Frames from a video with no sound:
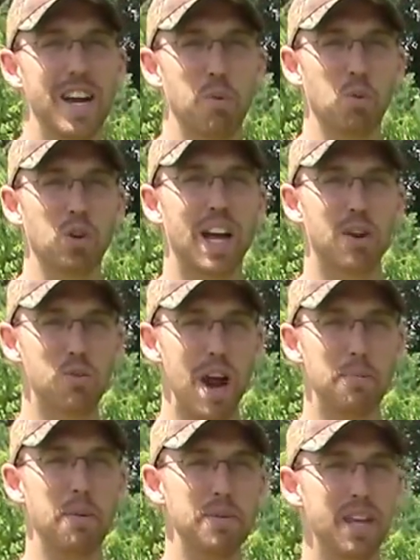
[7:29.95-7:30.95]
and we'll kind of
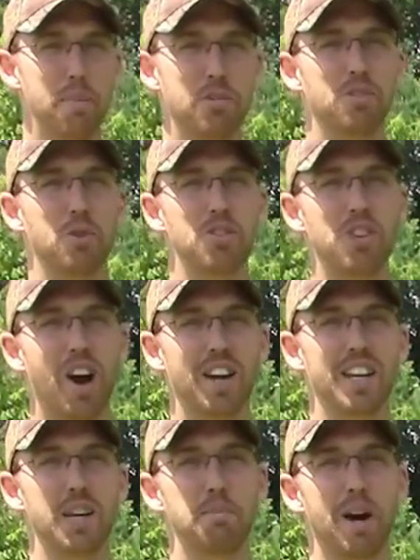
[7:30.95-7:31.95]
wrap up the episode
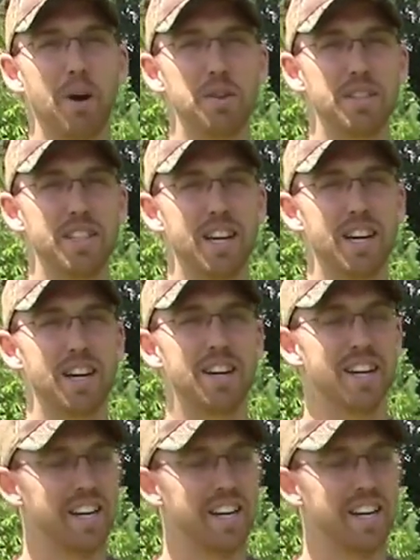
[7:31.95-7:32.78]
talking about uh,